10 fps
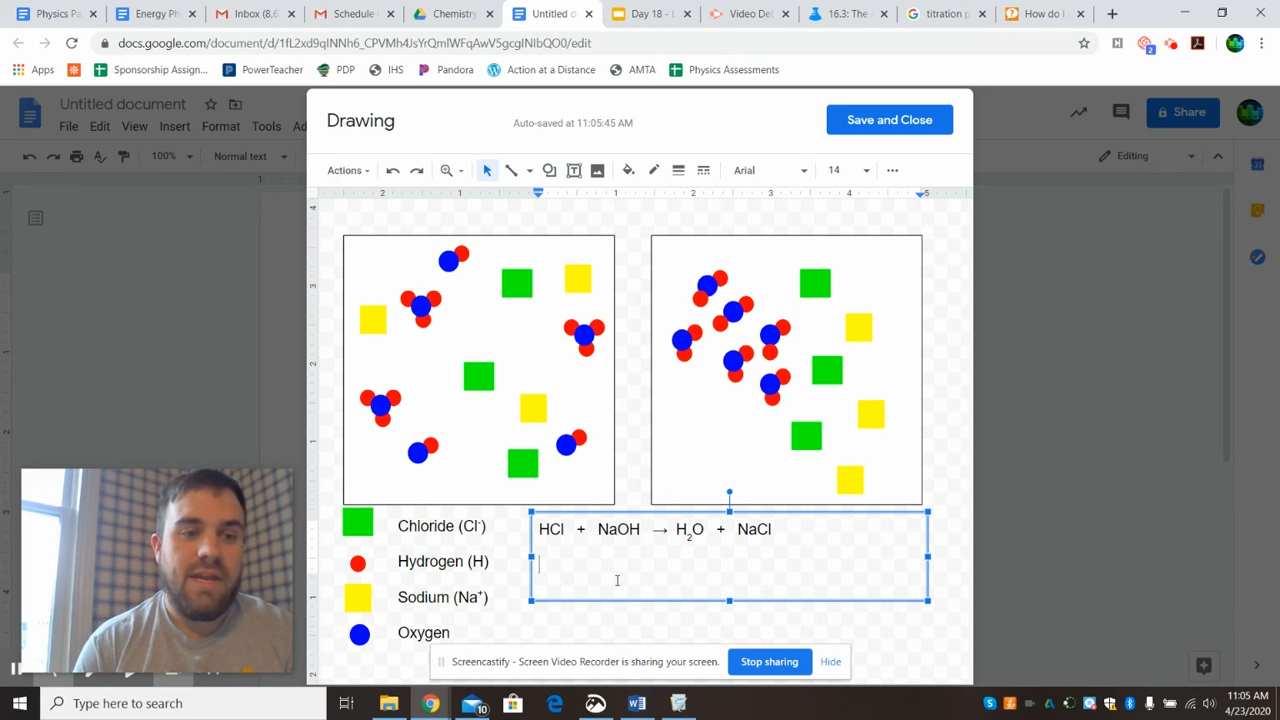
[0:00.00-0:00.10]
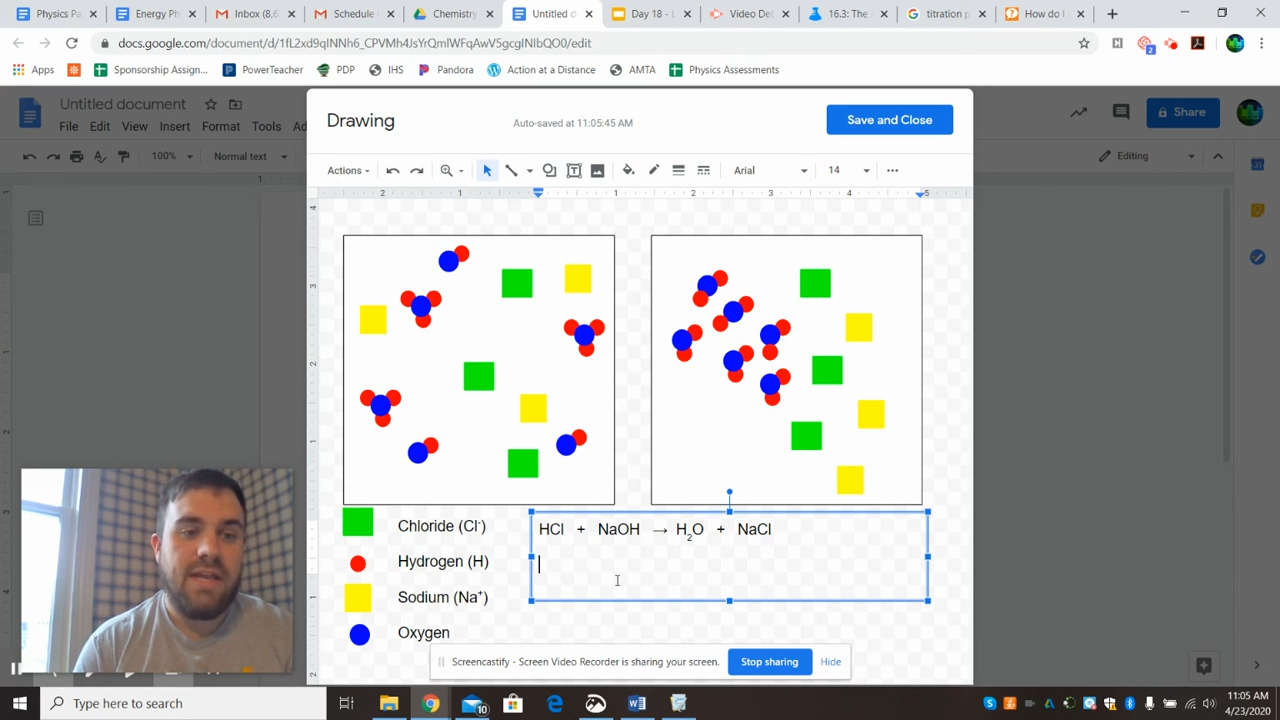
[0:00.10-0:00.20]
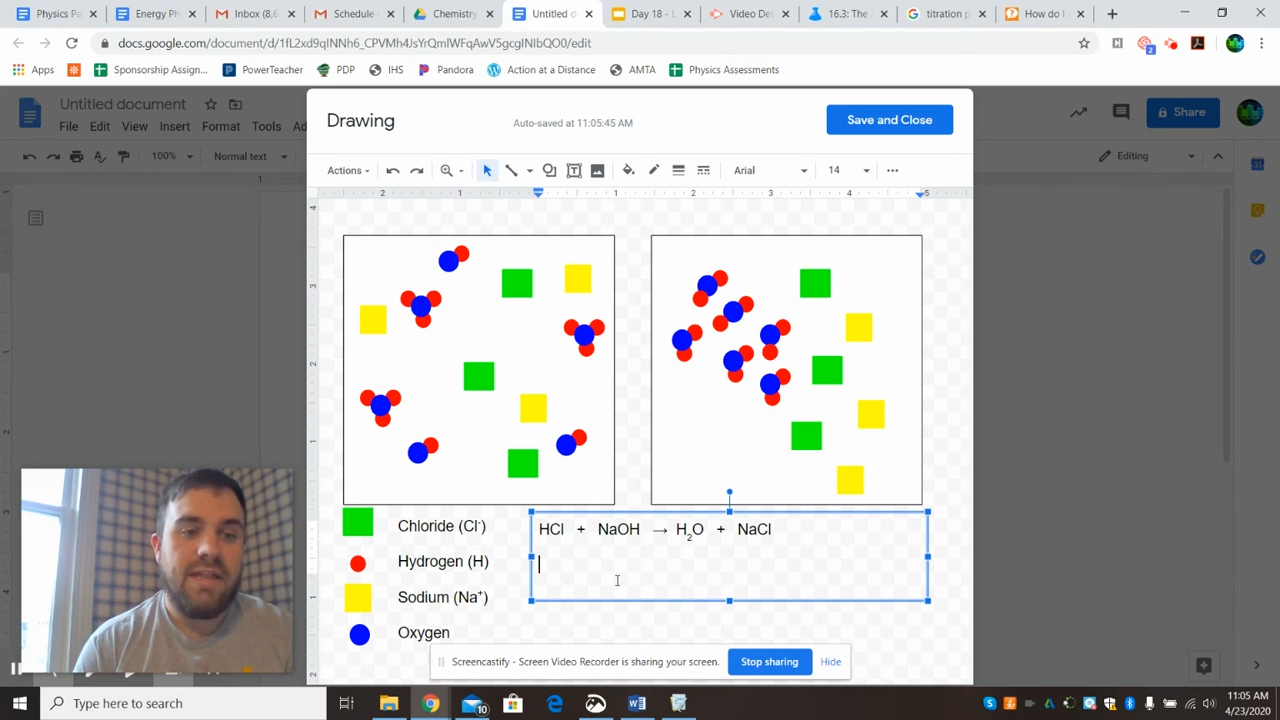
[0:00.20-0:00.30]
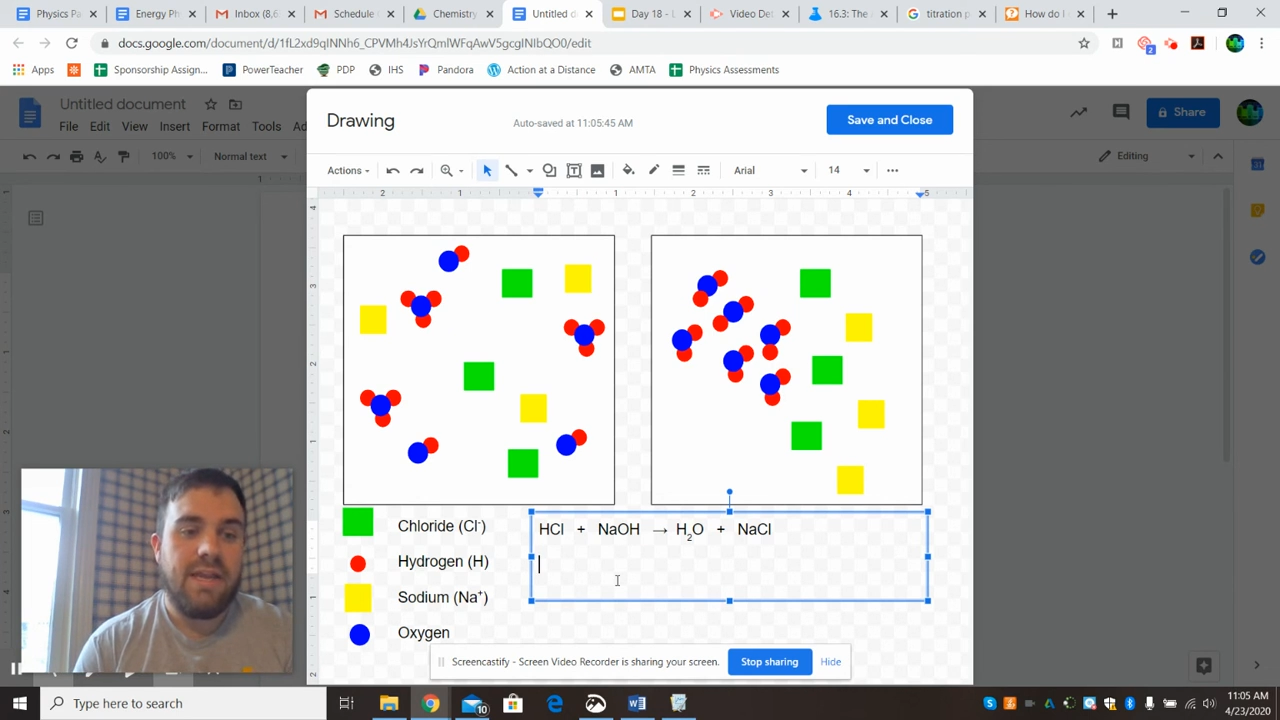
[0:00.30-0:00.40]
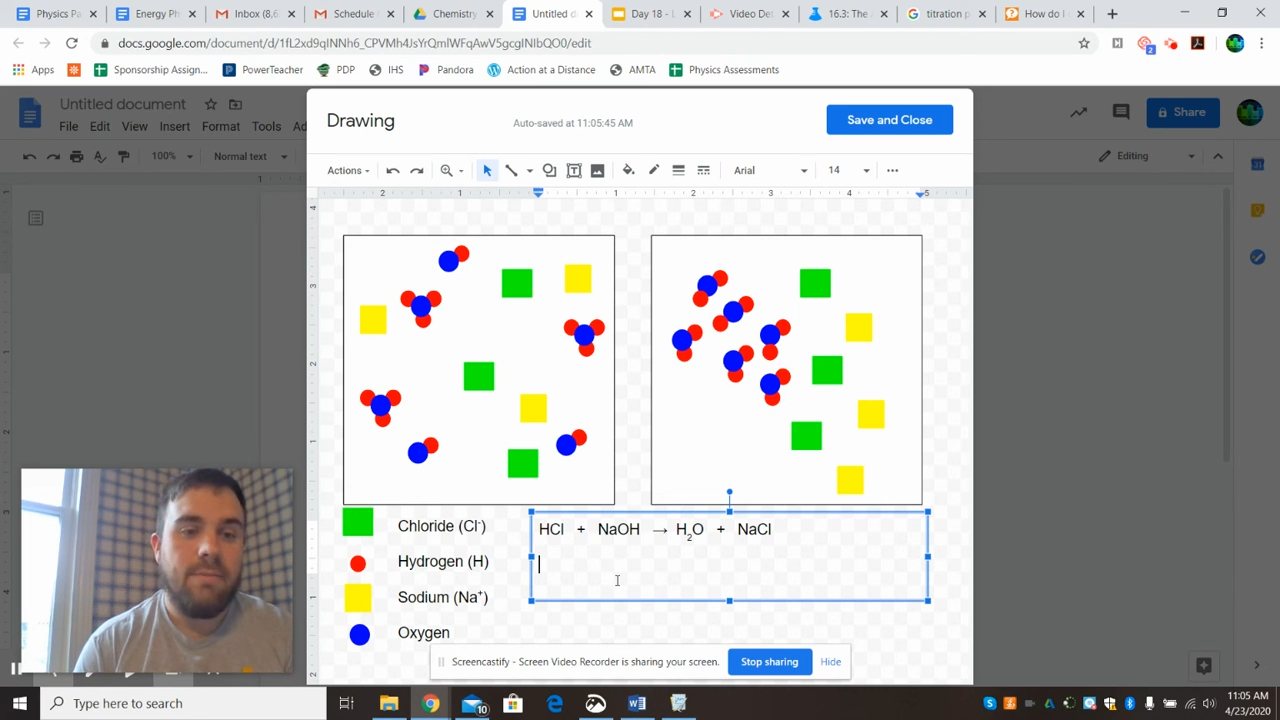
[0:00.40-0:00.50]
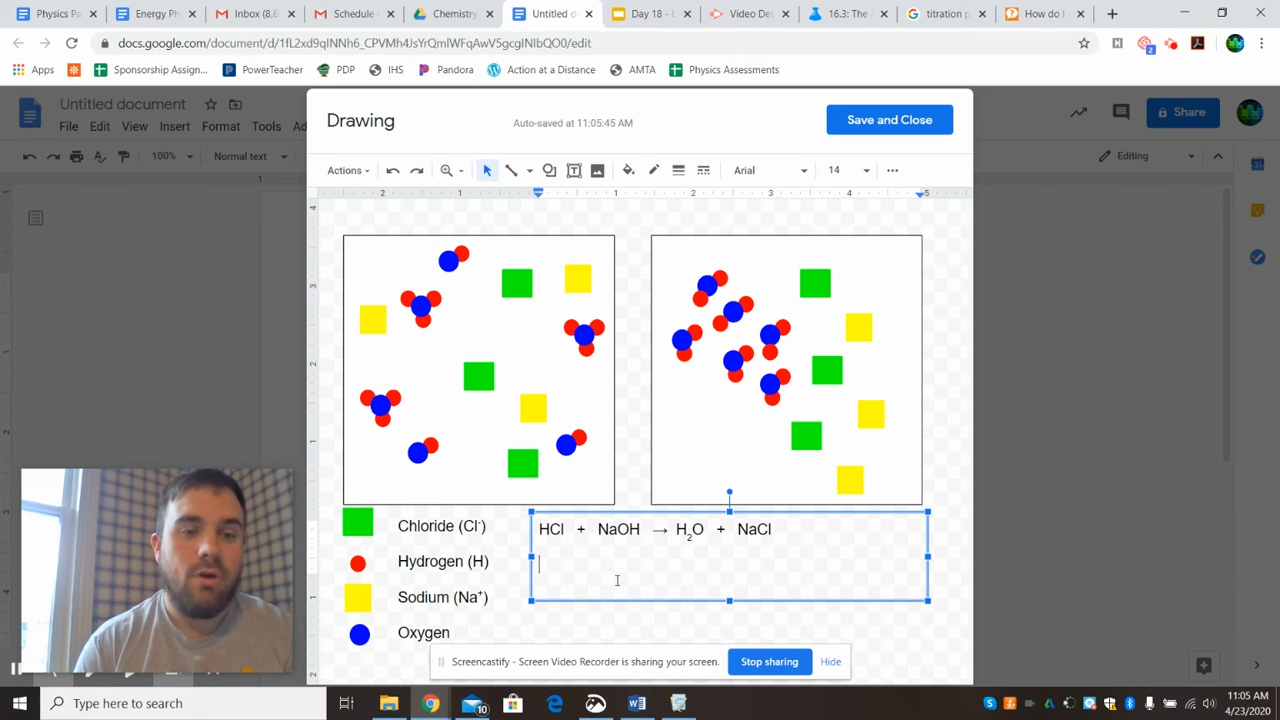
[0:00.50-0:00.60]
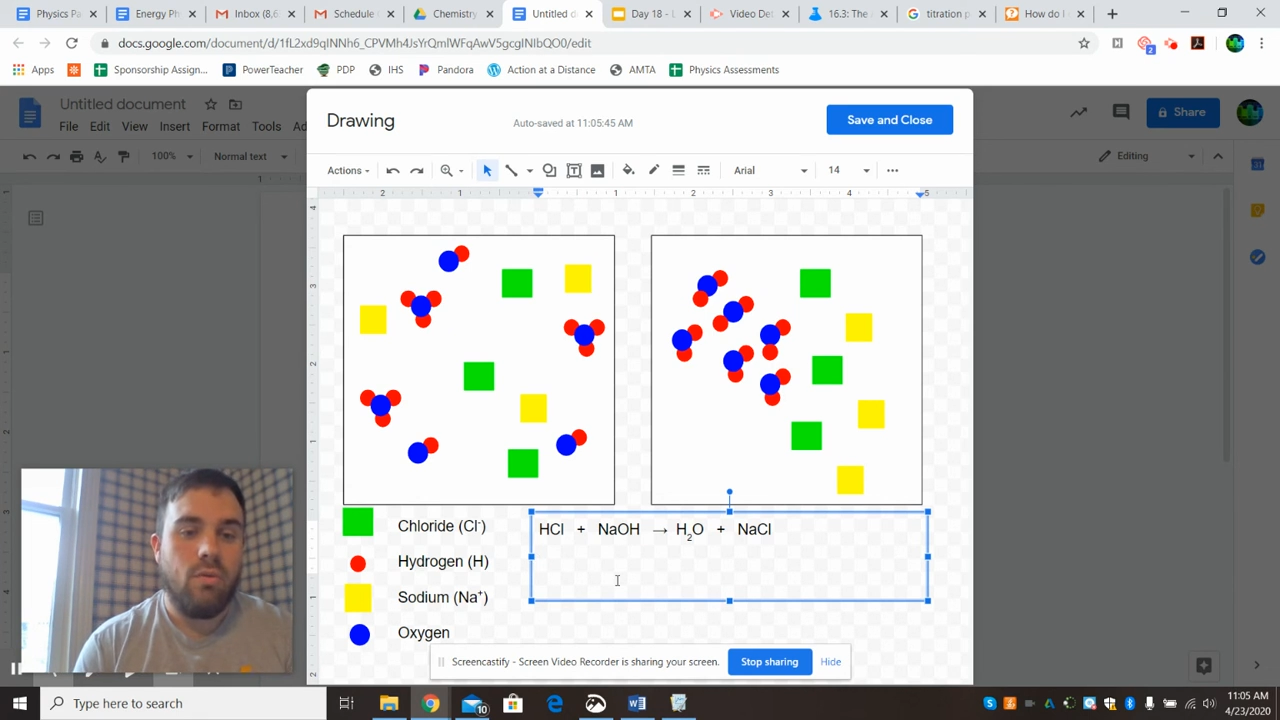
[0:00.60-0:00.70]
in the chemical